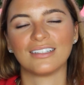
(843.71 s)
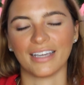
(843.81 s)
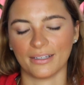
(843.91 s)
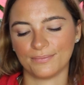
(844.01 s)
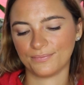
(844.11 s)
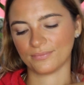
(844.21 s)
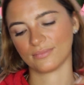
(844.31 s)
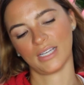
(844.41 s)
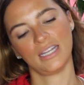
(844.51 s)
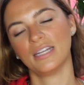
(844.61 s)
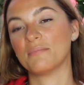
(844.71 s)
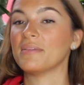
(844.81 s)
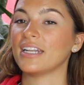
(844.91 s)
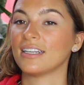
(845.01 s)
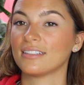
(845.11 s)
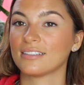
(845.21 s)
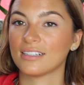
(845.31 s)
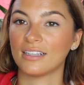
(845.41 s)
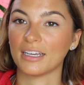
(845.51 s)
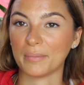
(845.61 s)
Okay, I need a minute to
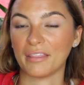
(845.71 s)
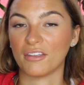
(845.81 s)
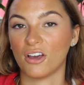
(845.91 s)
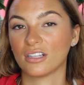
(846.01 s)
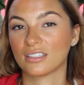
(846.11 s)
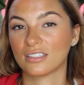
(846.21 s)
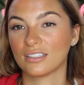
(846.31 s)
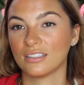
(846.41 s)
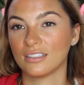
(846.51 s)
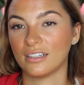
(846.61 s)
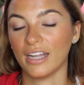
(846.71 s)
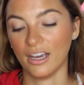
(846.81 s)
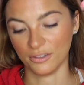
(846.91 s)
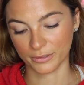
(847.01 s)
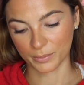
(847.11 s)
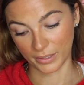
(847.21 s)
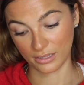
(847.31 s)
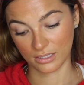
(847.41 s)
collect my thoughts on how to explain